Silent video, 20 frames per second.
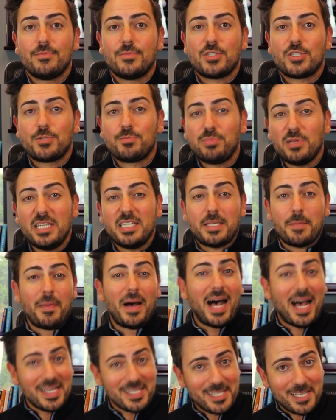split
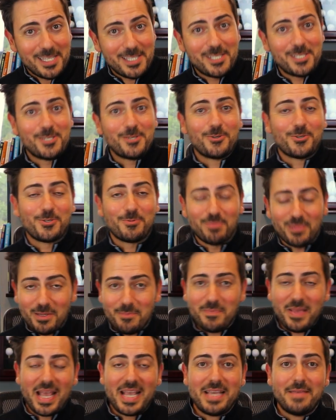deposits or
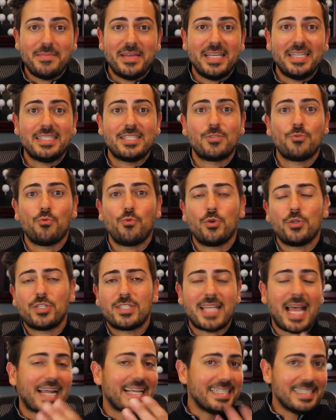split payments,
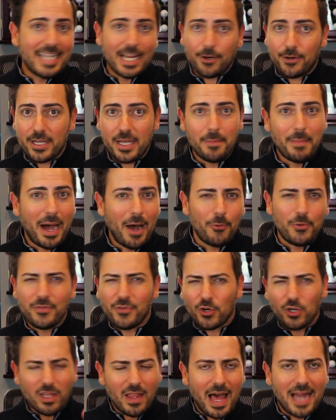secondary amount. We've
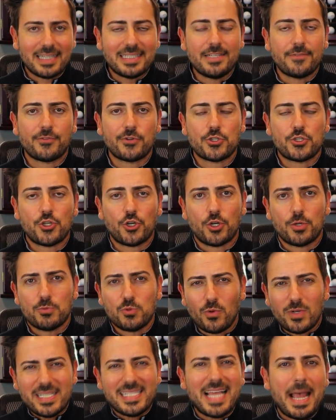heard a lot of different
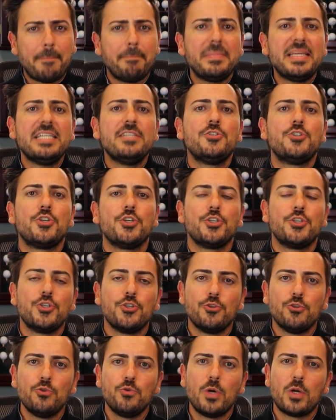terms. What does that mean to
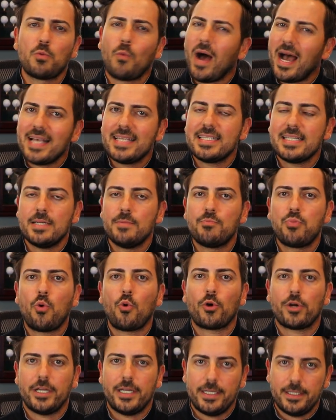you and why is it
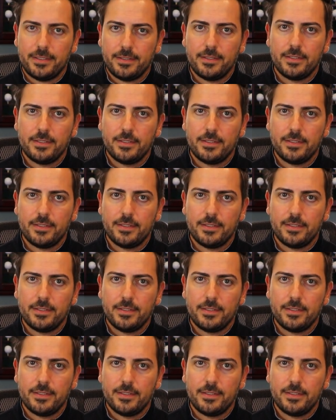important?